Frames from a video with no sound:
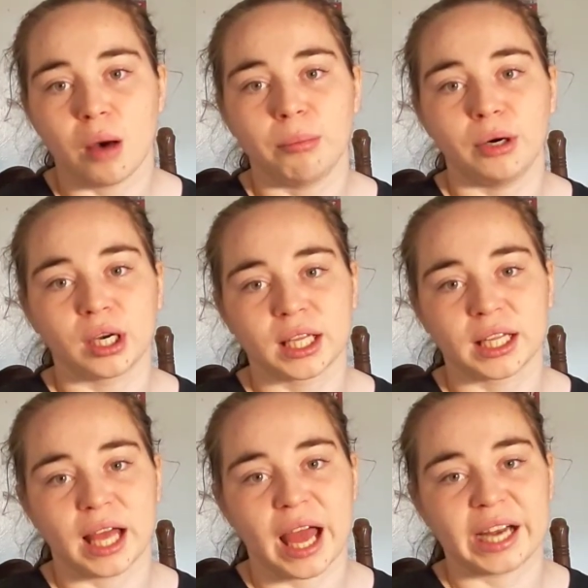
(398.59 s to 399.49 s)
a book
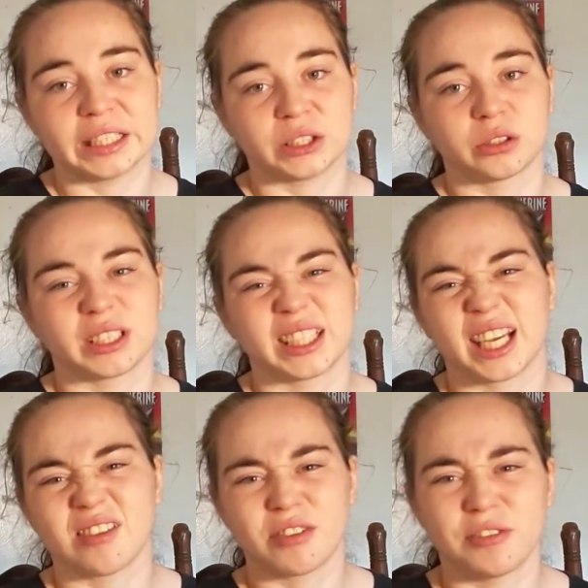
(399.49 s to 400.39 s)
that is only
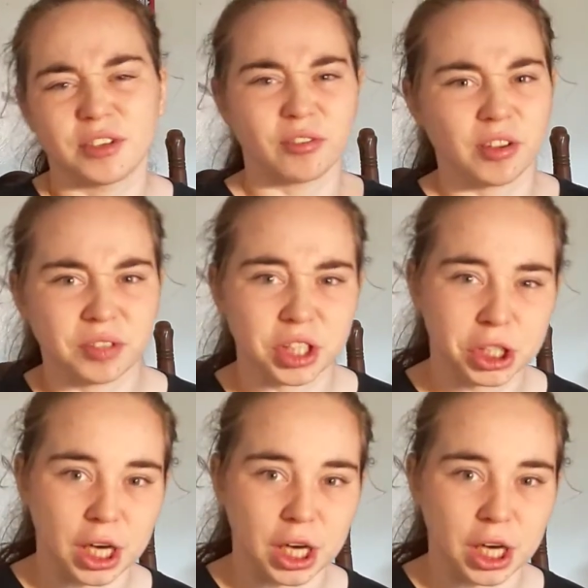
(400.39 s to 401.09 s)
like 50-50